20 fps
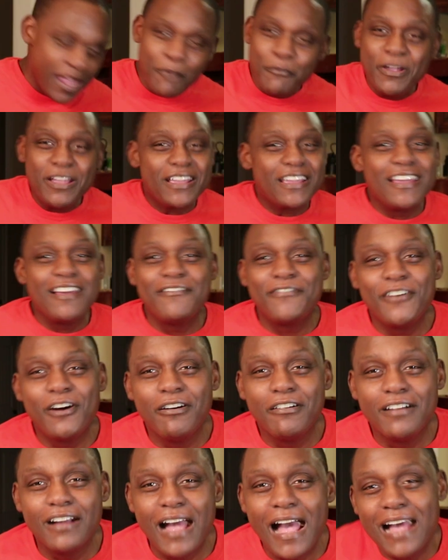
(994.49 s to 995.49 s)
We
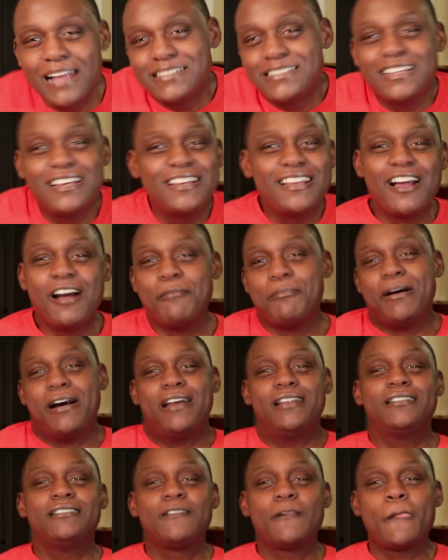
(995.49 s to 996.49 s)
careful, I can tell y'all
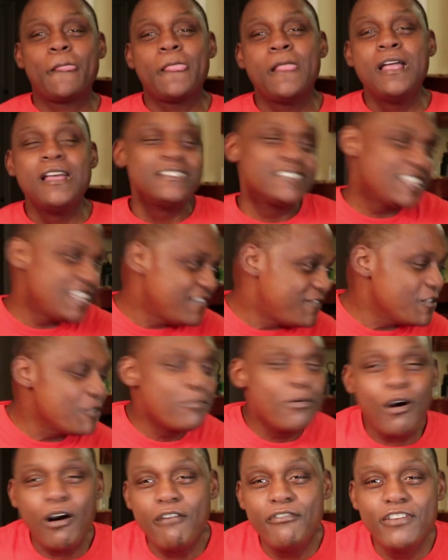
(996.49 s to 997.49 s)
about it.
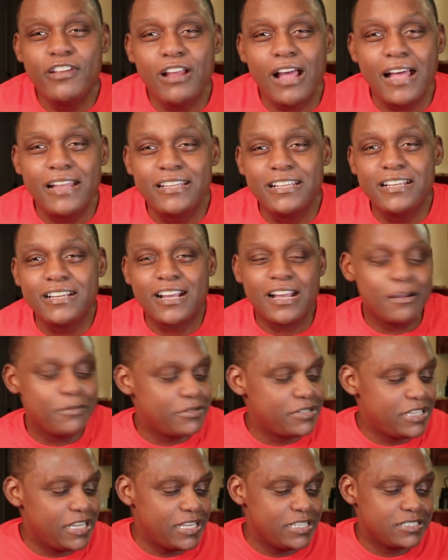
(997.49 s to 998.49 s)
Seafood boil video I did a
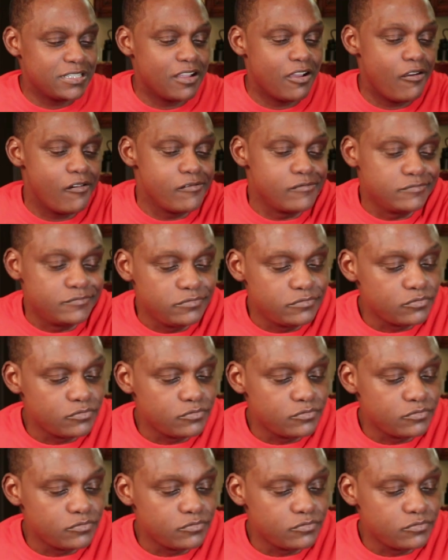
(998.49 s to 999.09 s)
couple days ago.